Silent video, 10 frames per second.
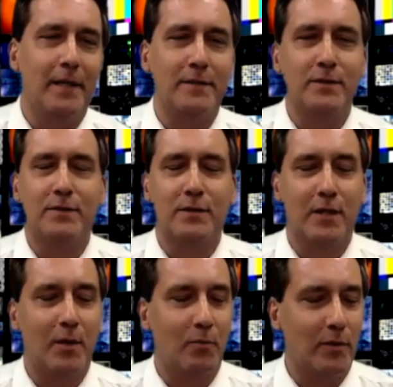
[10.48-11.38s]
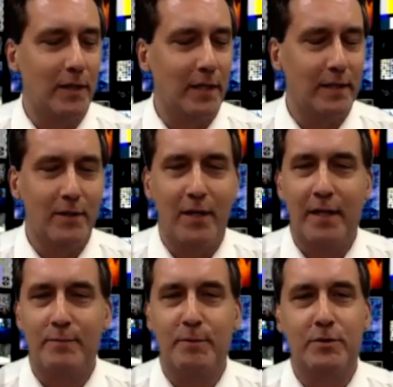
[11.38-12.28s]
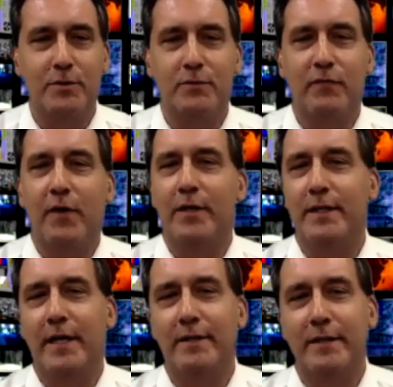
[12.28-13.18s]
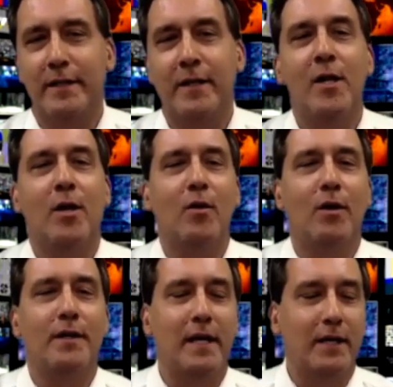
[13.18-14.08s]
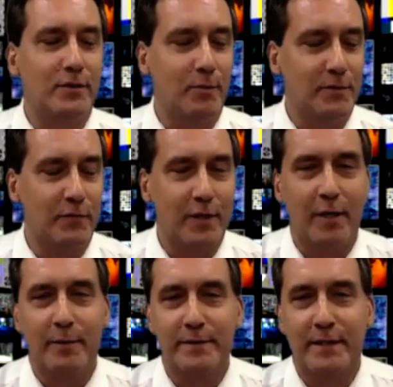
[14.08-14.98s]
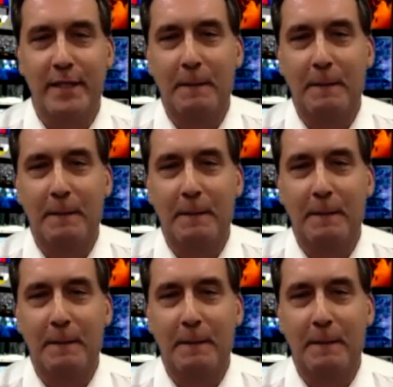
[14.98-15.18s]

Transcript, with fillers: and just uh, we'll get into all that because she's very talented. Lauren, thank you so much for talking us today.